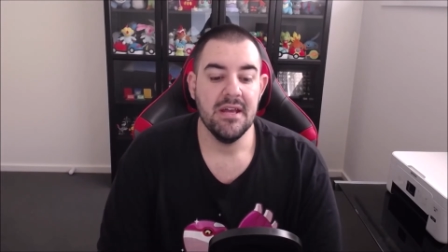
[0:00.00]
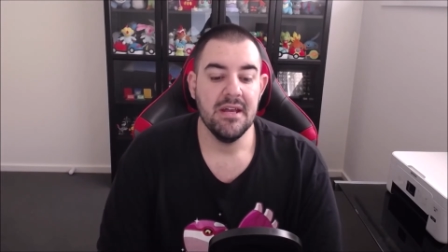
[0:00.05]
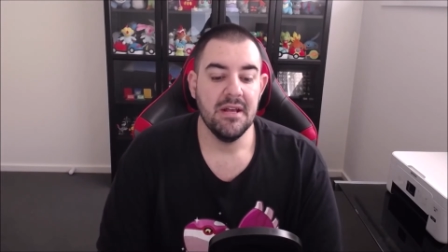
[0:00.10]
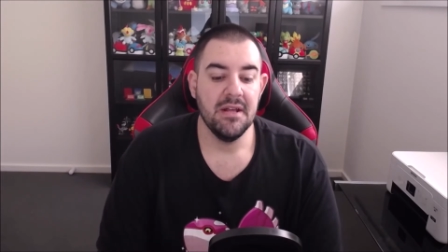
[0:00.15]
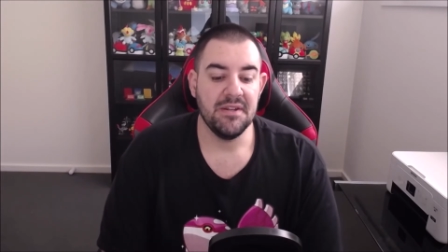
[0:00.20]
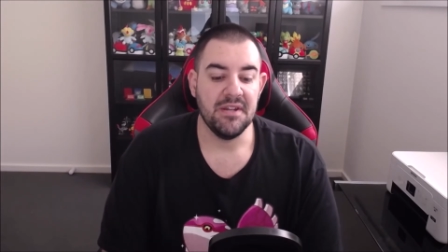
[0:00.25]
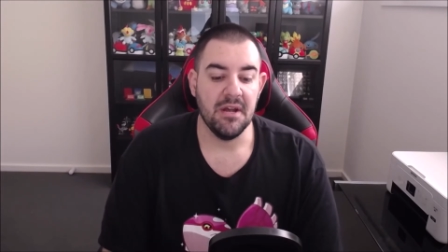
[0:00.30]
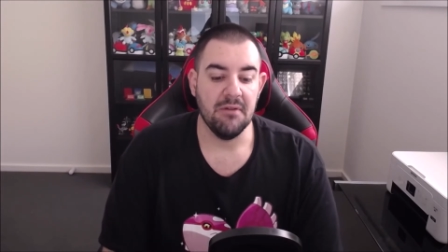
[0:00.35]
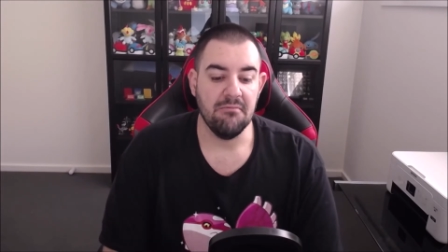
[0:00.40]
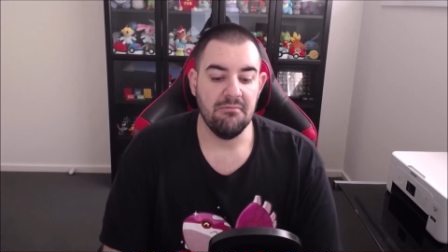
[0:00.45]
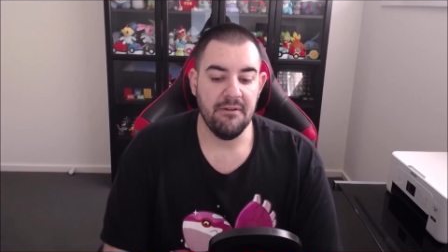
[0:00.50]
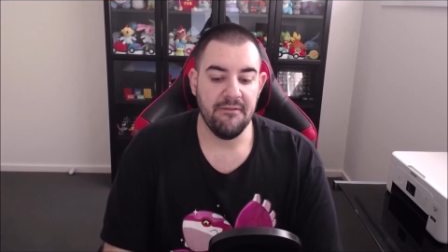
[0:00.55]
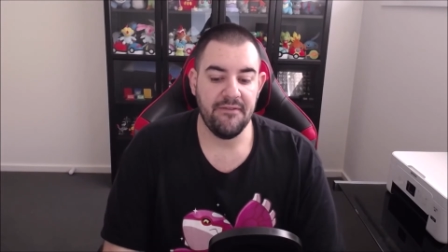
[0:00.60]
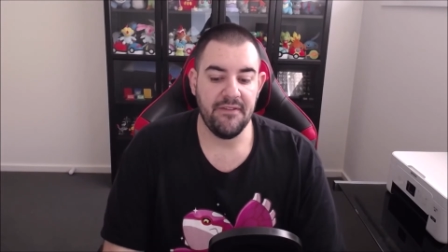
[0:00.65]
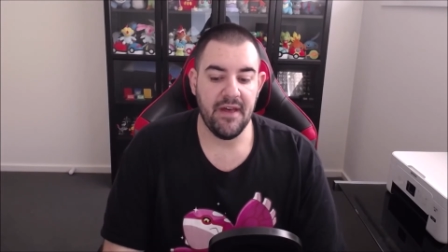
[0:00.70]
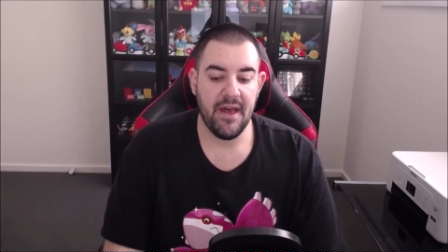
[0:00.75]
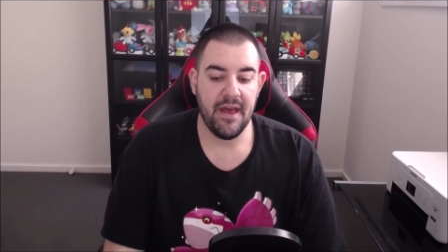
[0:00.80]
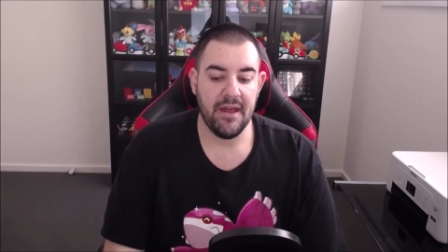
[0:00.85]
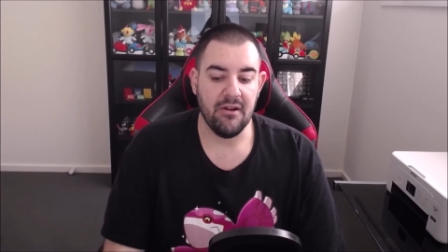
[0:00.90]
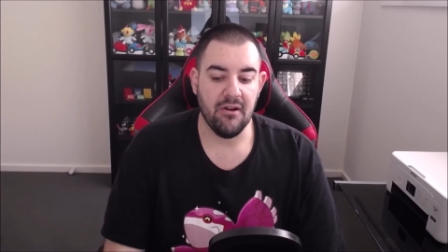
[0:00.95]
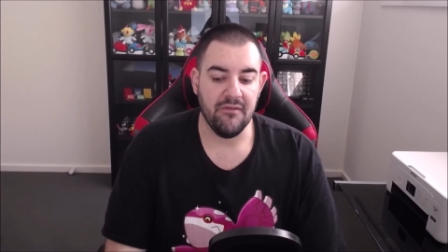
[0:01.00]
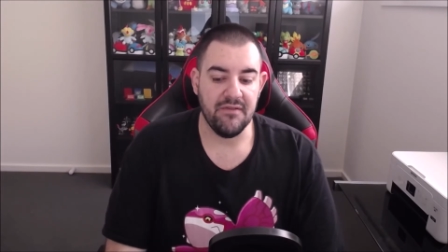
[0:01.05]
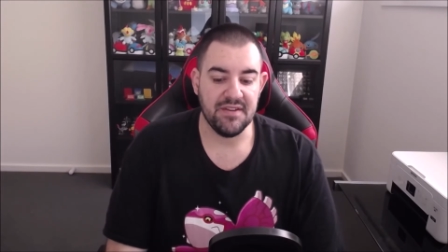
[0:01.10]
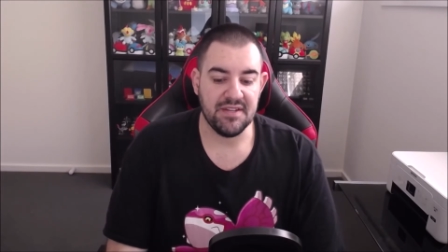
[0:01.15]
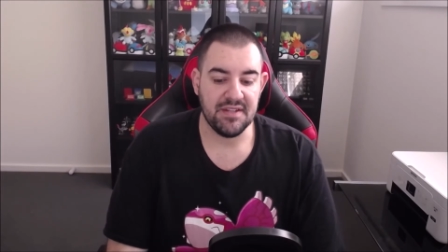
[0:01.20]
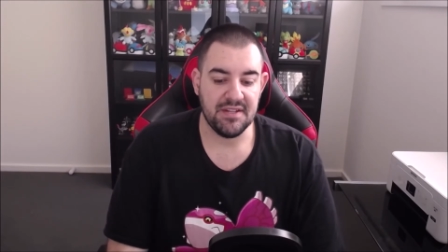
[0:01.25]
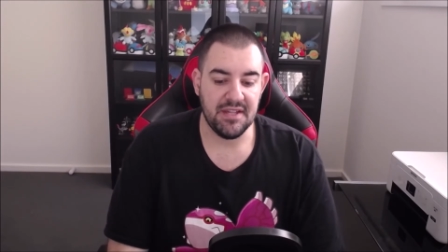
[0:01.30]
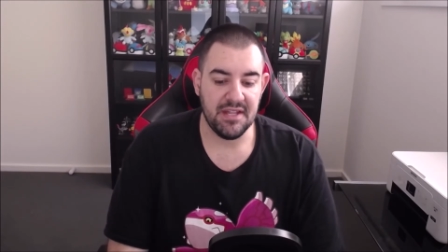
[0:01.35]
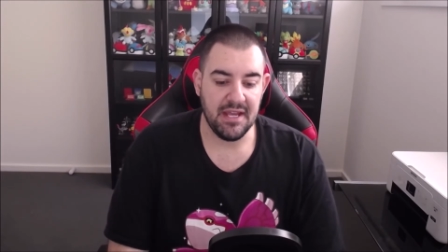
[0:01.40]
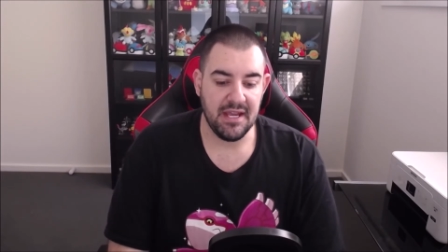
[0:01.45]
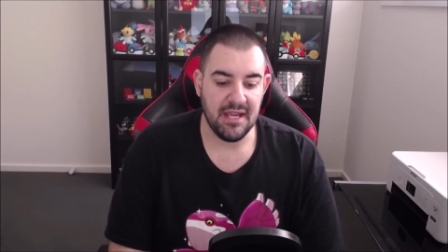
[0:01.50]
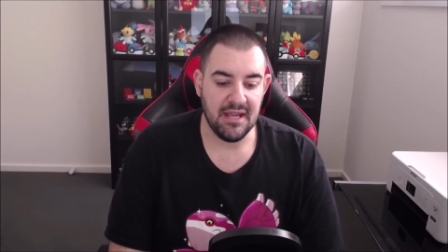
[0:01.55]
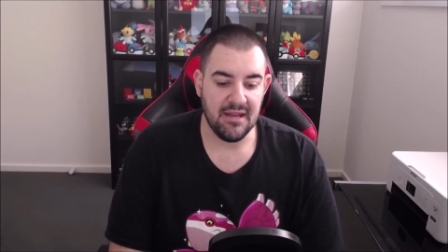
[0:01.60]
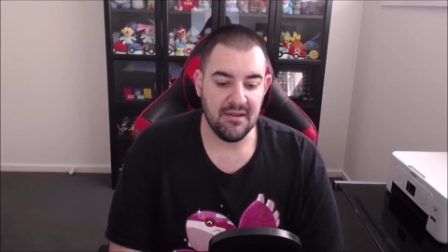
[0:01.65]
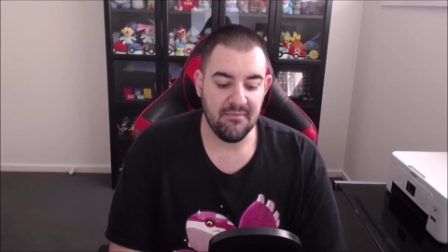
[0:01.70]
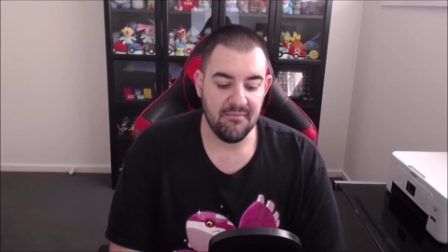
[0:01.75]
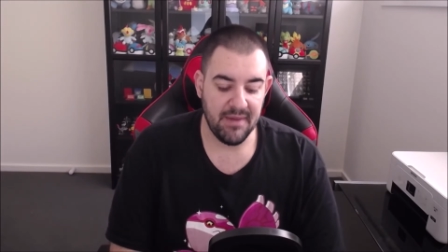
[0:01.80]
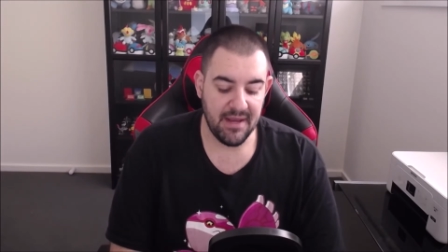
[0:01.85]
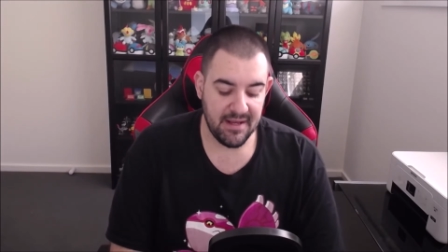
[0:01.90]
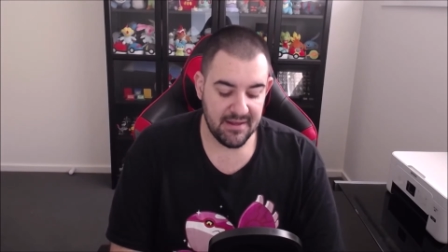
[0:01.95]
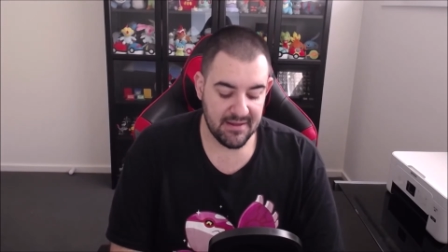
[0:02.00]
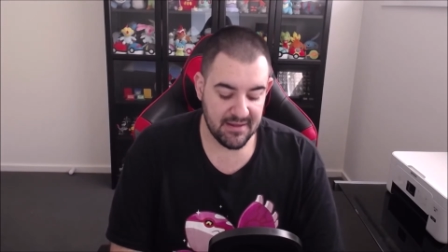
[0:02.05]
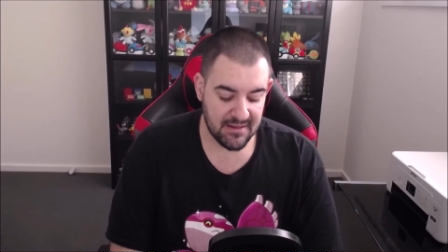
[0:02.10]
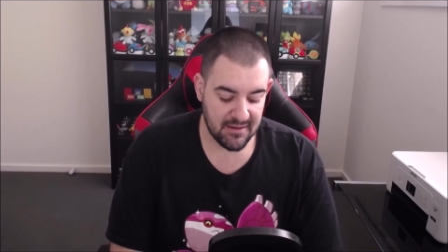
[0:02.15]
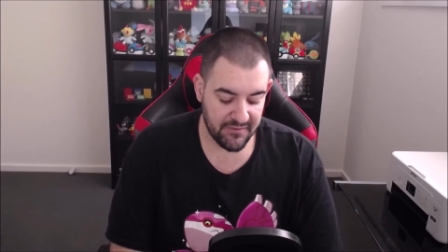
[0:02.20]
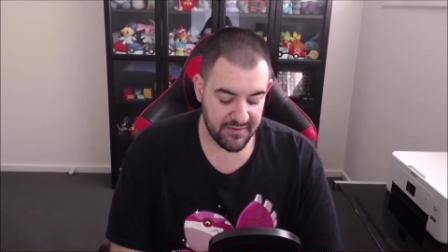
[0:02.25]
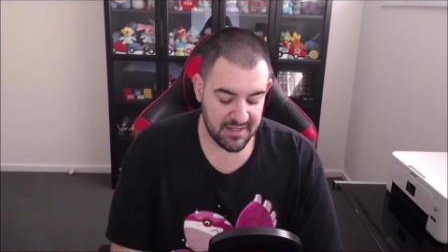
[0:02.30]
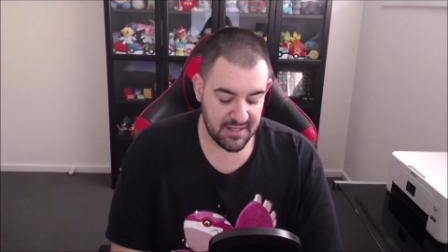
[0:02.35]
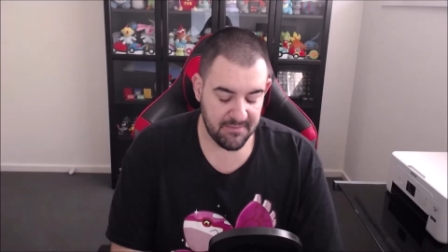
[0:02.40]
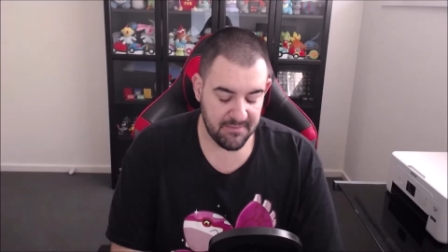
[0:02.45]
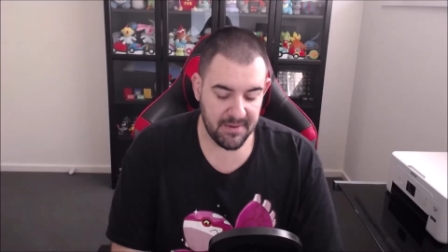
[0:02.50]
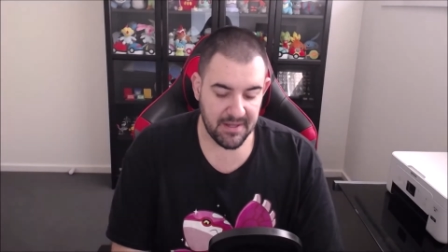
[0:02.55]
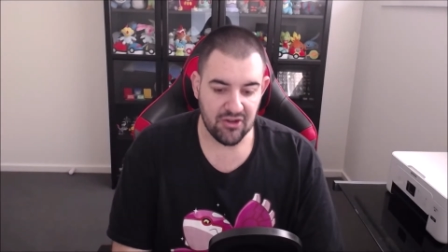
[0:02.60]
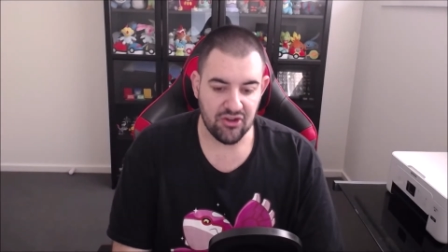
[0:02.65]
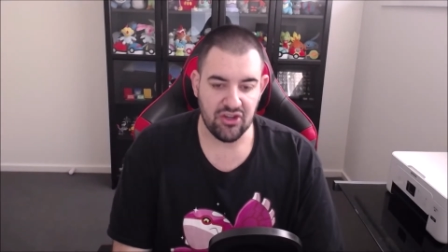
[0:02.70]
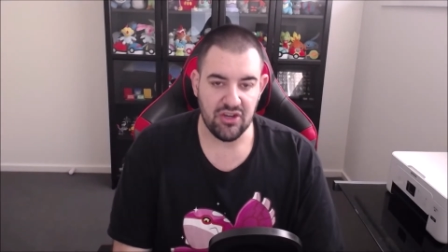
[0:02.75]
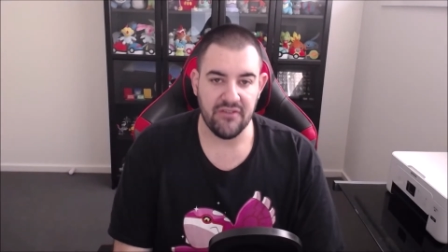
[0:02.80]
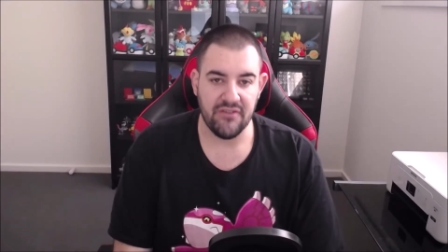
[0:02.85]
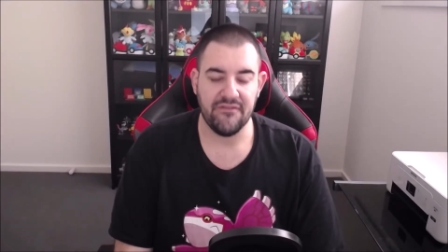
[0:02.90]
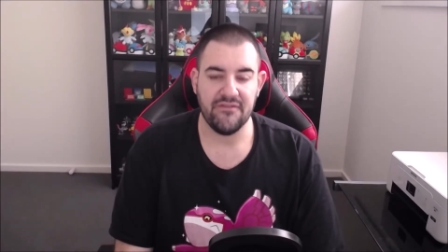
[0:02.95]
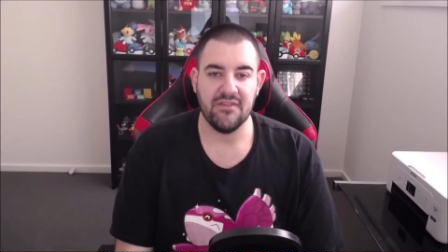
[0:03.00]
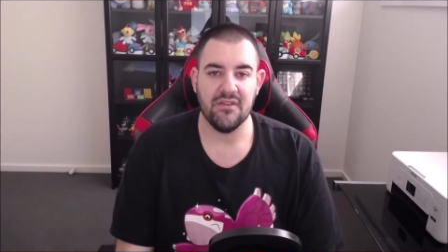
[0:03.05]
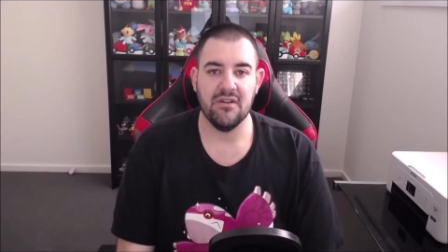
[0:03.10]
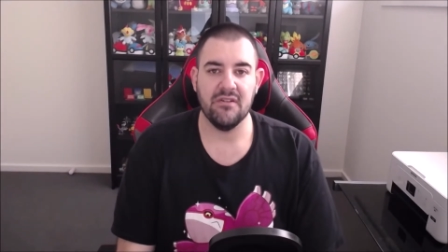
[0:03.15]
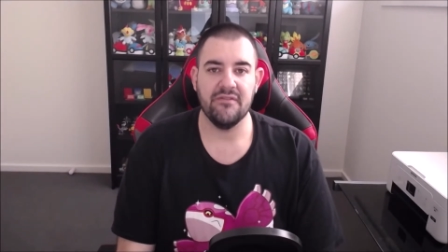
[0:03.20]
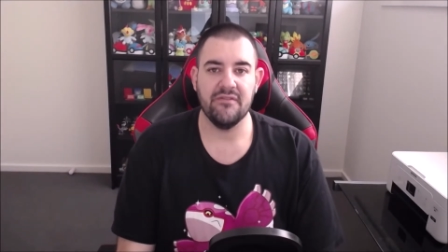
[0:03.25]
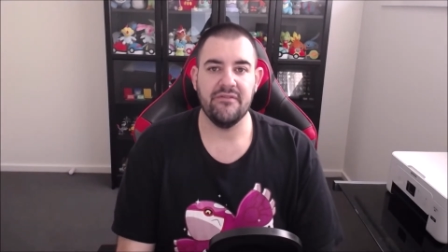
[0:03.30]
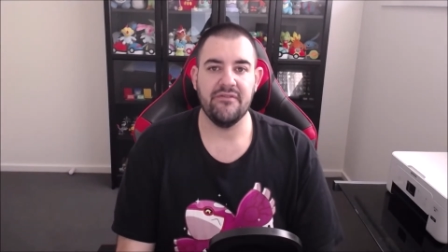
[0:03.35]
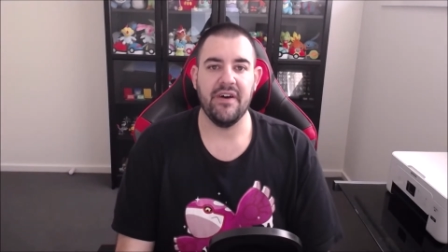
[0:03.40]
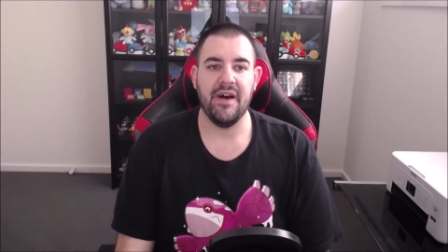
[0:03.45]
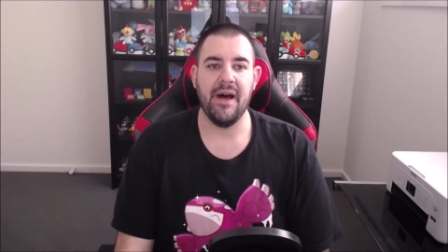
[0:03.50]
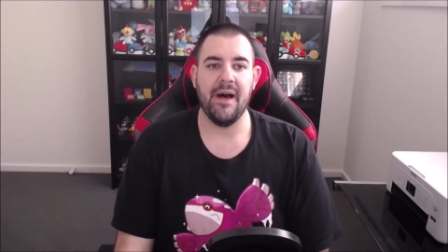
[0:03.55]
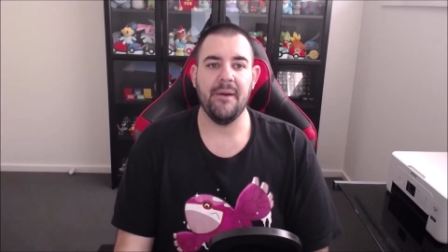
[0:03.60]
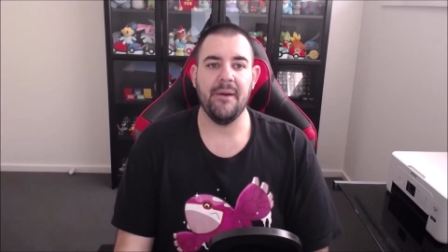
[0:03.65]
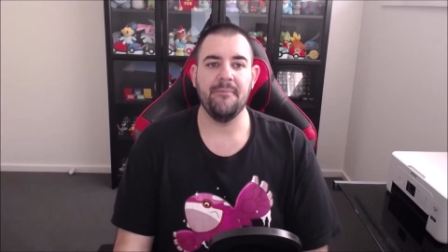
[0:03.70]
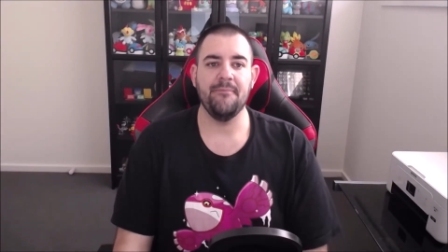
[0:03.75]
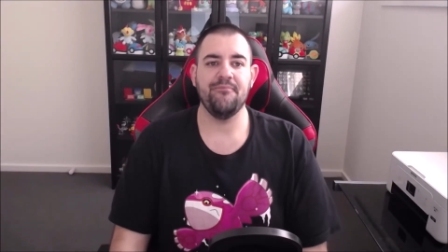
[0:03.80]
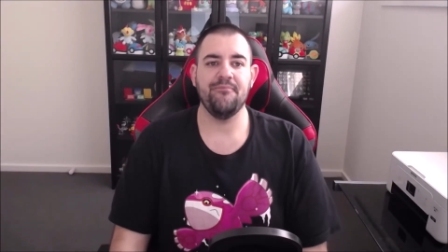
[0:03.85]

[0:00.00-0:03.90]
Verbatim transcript: So with that, obviously, it means there's obviously been a shift of um,